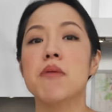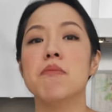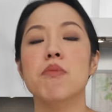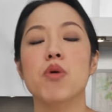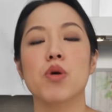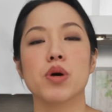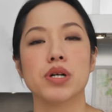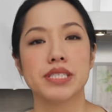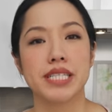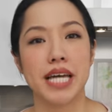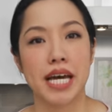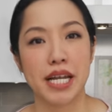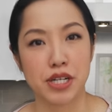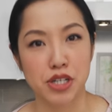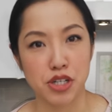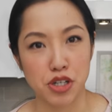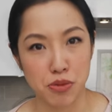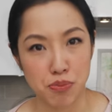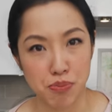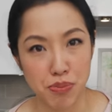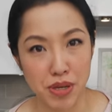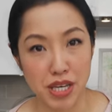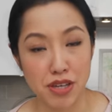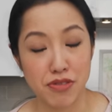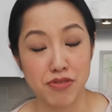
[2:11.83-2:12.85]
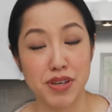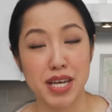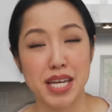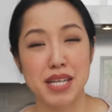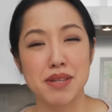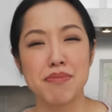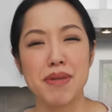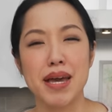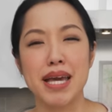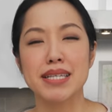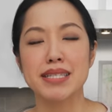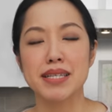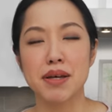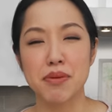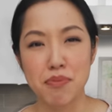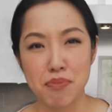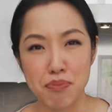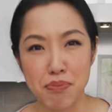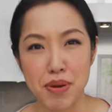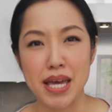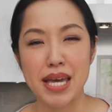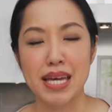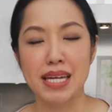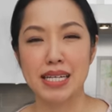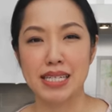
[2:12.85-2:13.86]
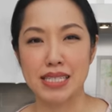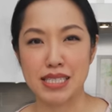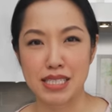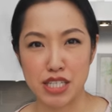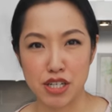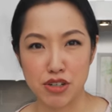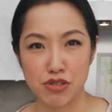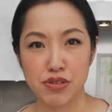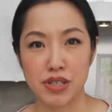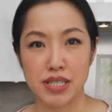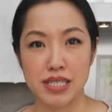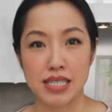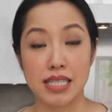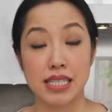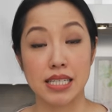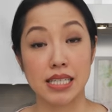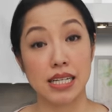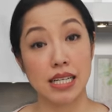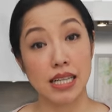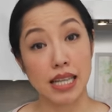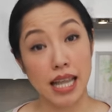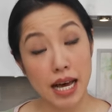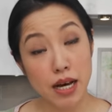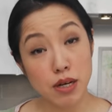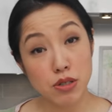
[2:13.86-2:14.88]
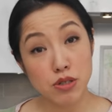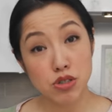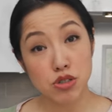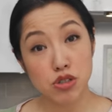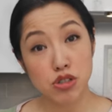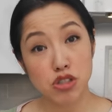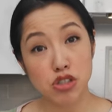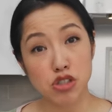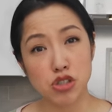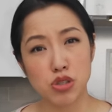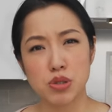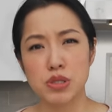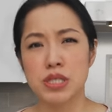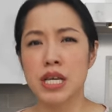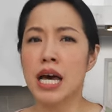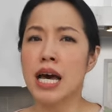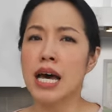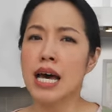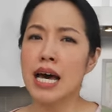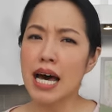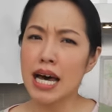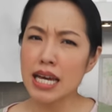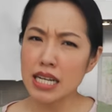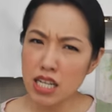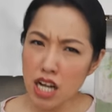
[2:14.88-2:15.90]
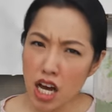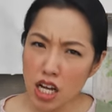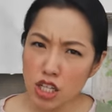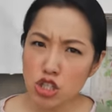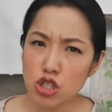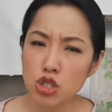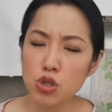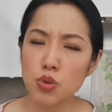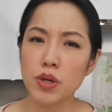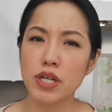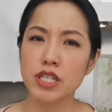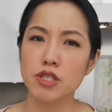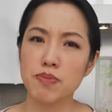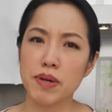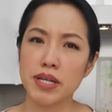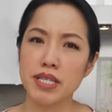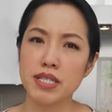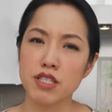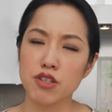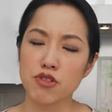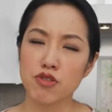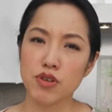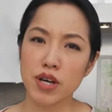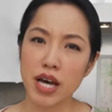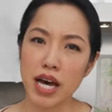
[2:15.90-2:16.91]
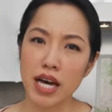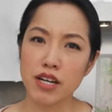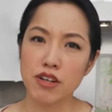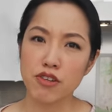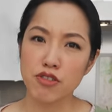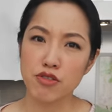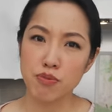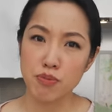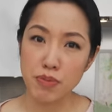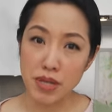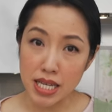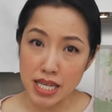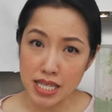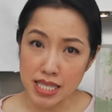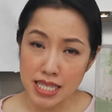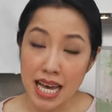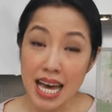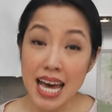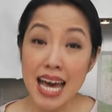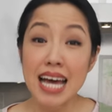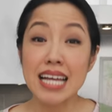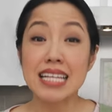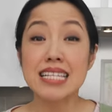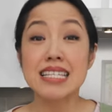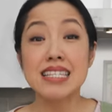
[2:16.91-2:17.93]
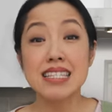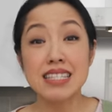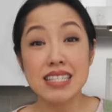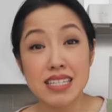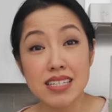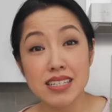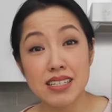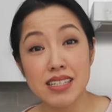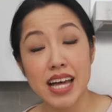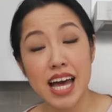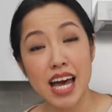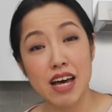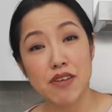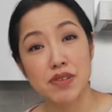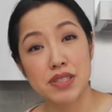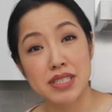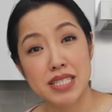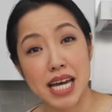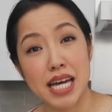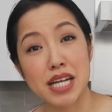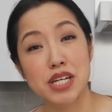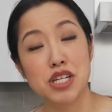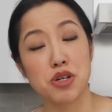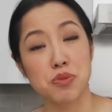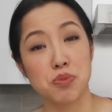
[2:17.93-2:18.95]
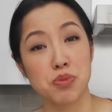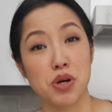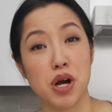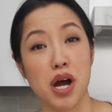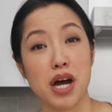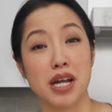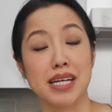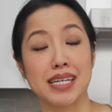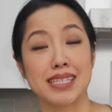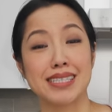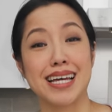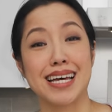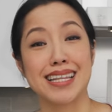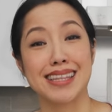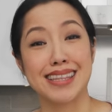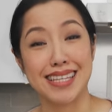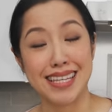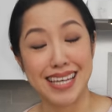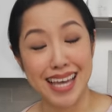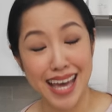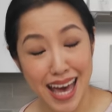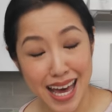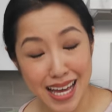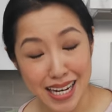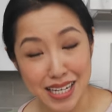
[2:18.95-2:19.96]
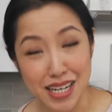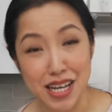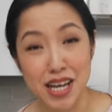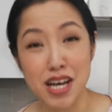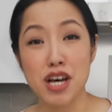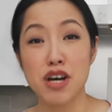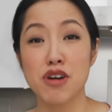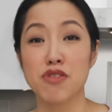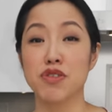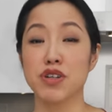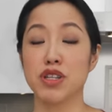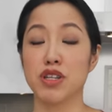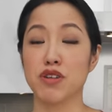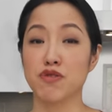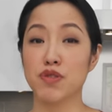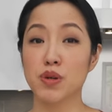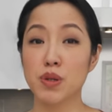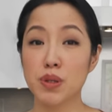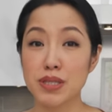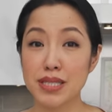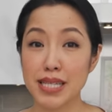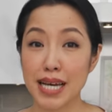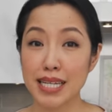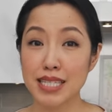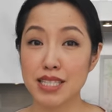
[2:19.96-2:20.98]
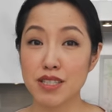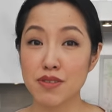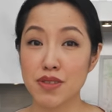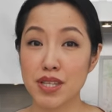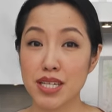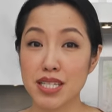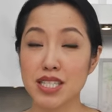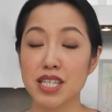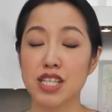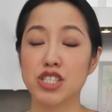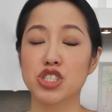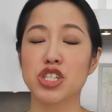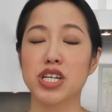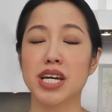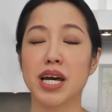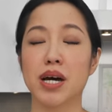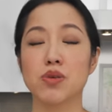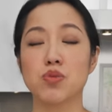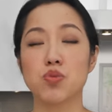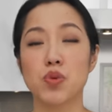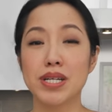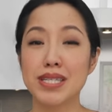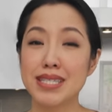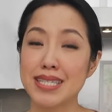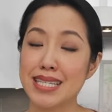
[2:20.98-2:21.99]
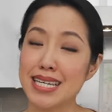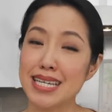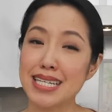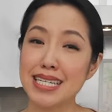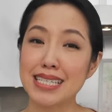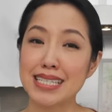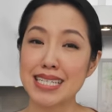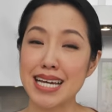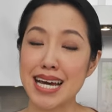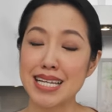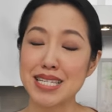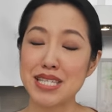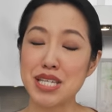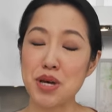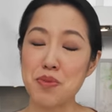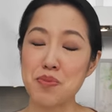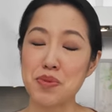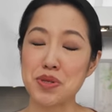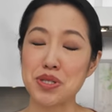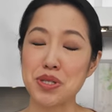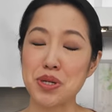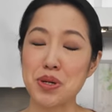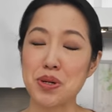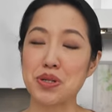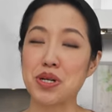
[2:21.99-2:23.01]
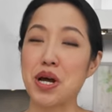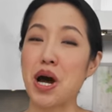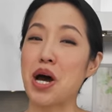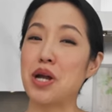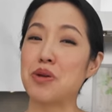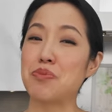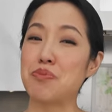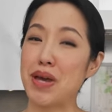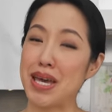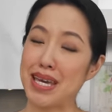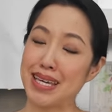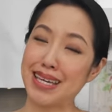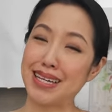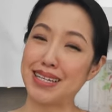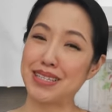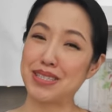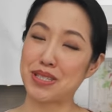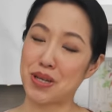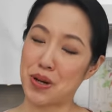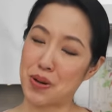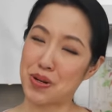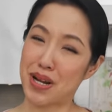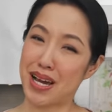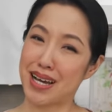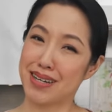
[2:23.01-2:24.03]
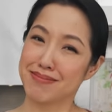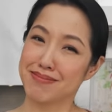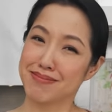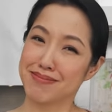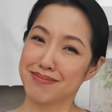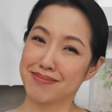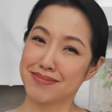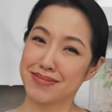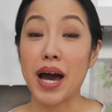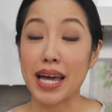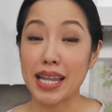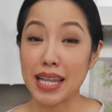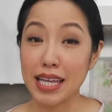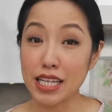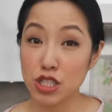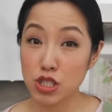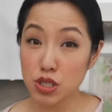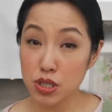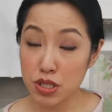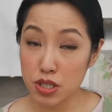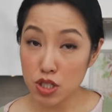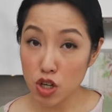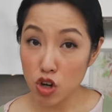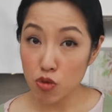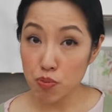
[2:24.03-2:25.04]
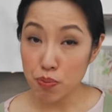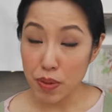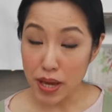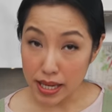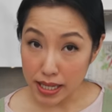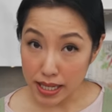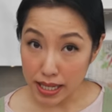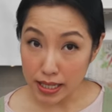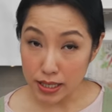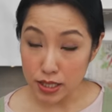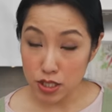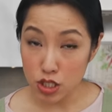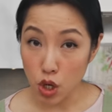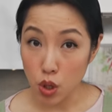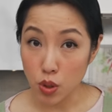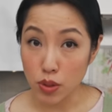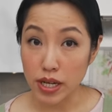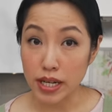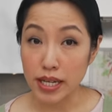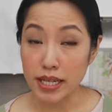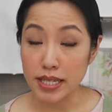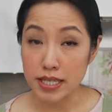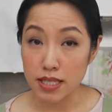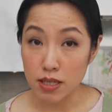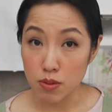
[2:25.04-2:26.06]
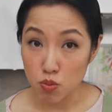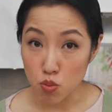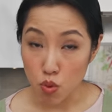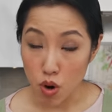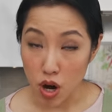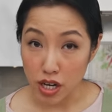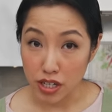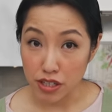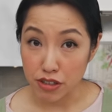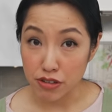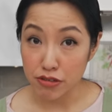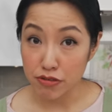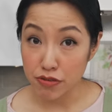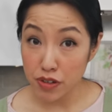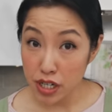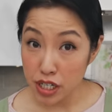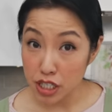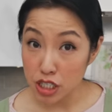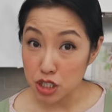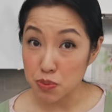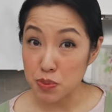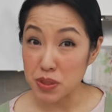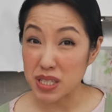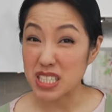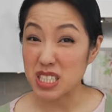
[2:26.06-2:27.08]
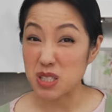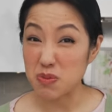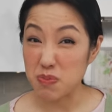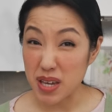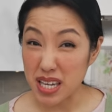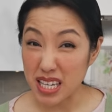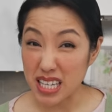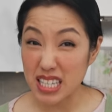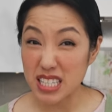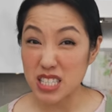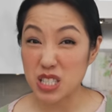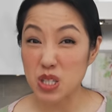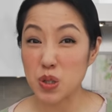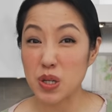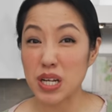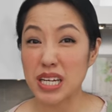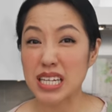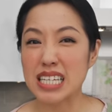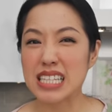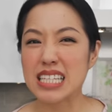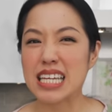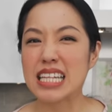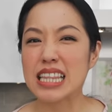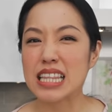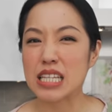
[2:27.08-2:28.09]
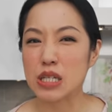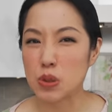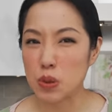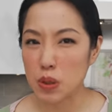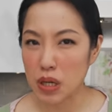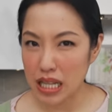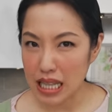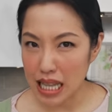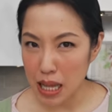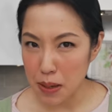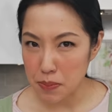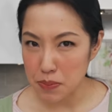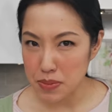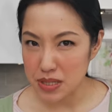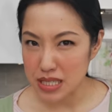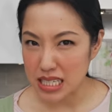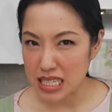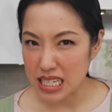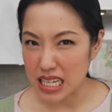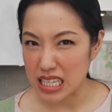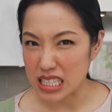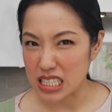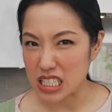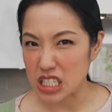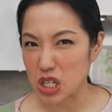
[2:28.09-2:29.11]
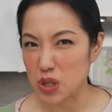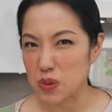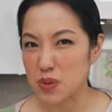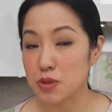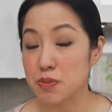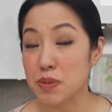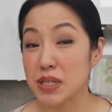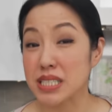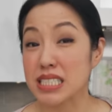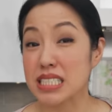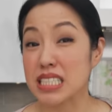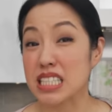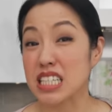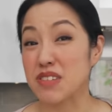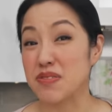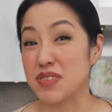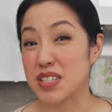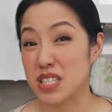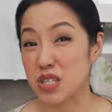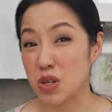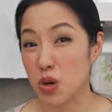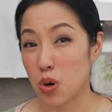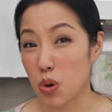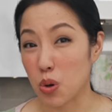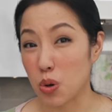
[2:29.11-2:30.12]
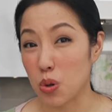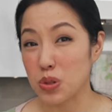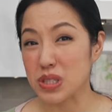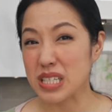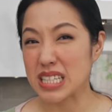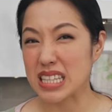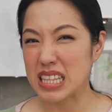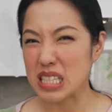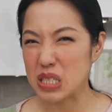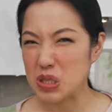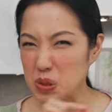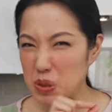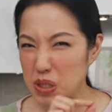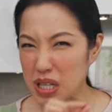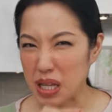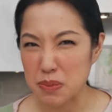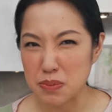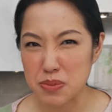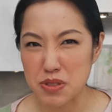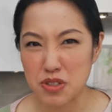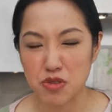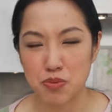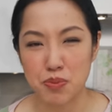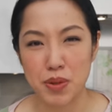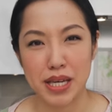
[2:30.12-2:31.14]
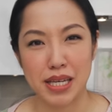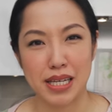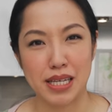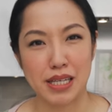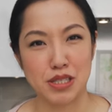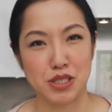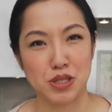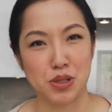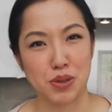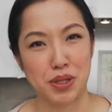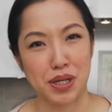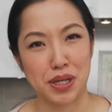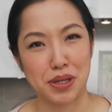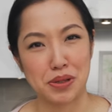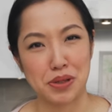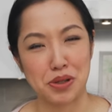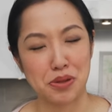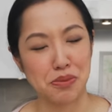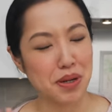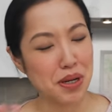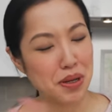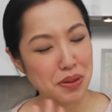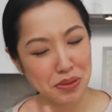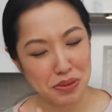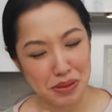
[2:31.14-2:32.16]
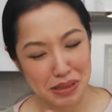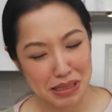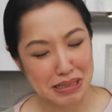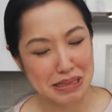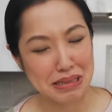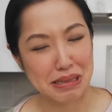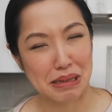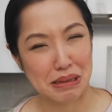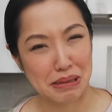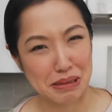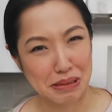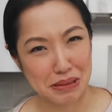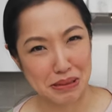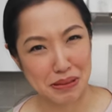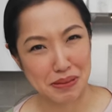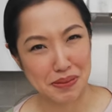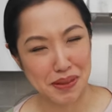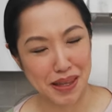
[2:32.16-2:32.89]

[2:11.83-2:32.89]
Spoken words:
more tender beef. It makes a big difference, and it allows you to use a not too expensive cut of meat and still have a tender product at the end. For the full science of this, check out What's Eating Dan's episode on baking soda. I like to dissolve baking soda in some water first because baking soda can get little clumps in it, you know, especially if it's old, and little clumps of baking soda in your mouth is not a good